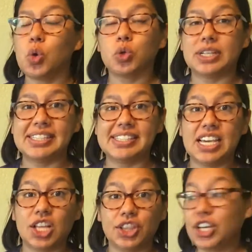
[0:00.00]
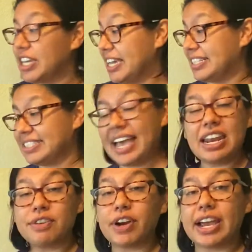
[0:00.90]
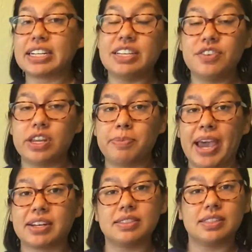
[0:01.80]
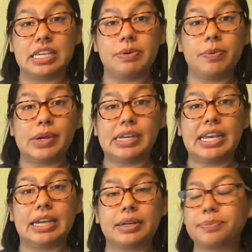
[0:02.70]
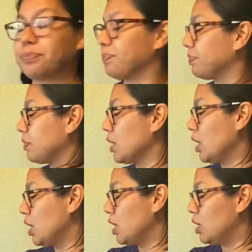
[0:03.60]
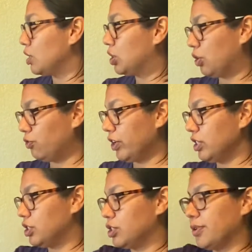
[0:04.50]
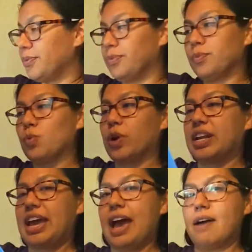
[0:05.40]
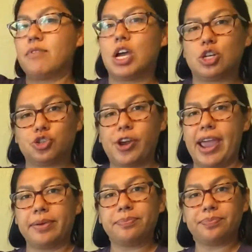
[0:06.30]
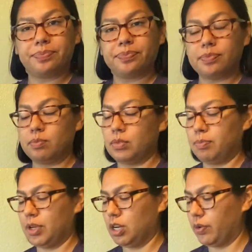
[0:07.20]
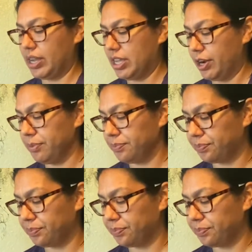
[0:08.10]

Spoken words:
Well, let's take a look inside of our activity bag to see what we need. So first, we're going to have a tray. I'm going to put it right here.